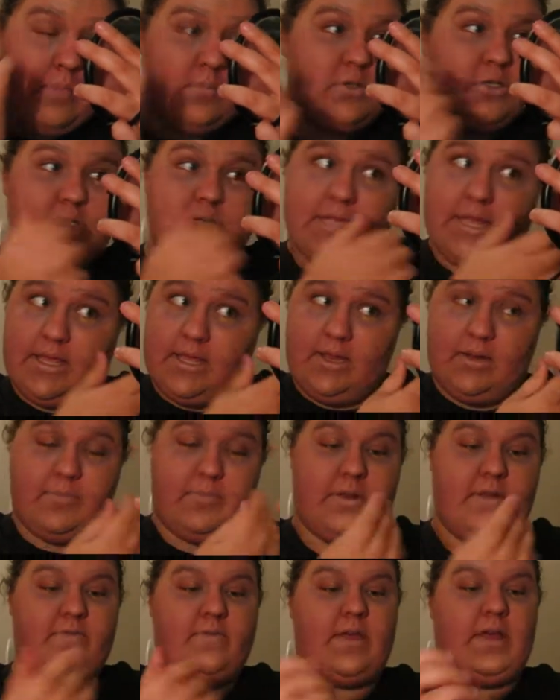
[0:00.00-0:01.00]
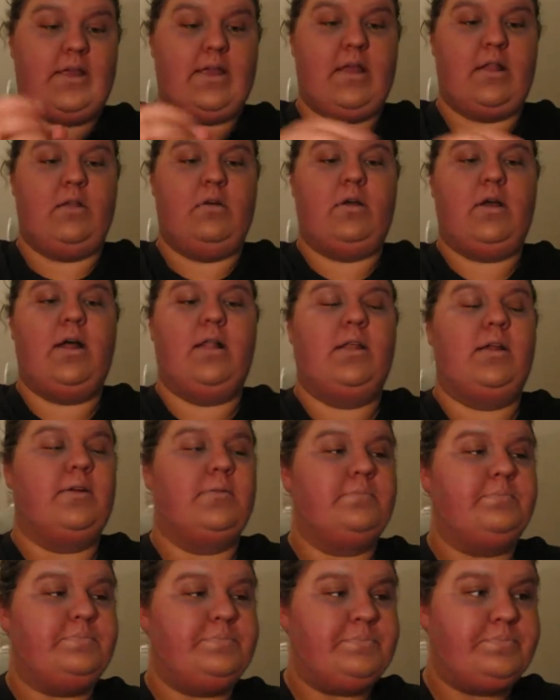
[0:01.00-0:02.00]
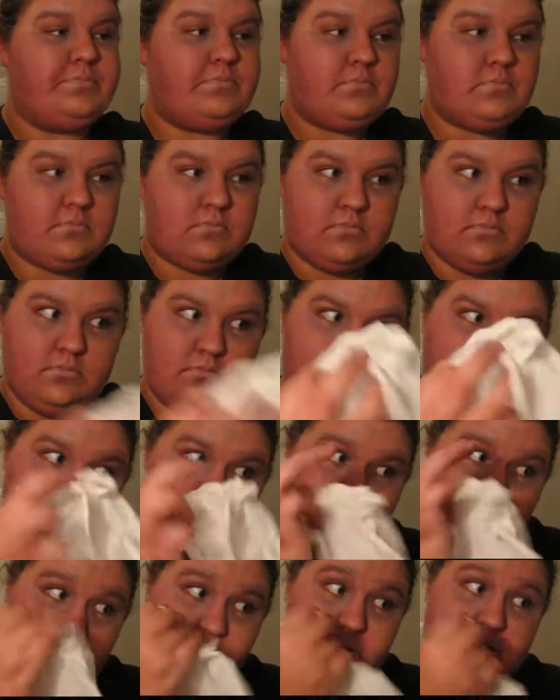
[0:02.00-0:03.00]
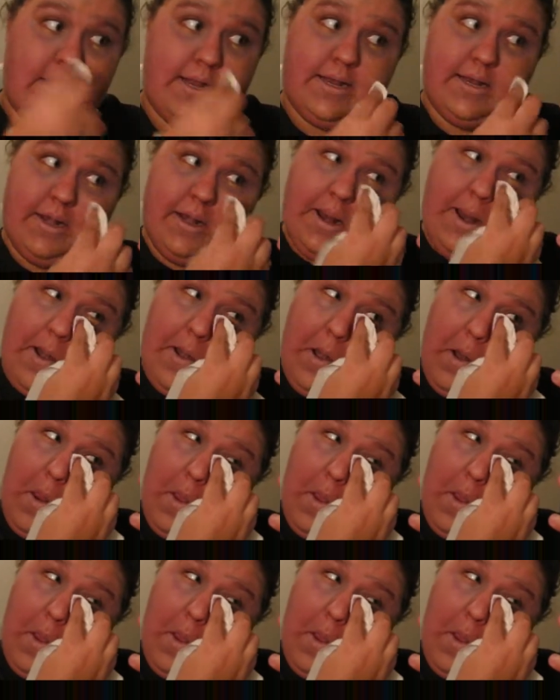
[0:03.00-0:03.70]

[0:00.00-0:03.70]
Just taking a bit of that yellow color and blending it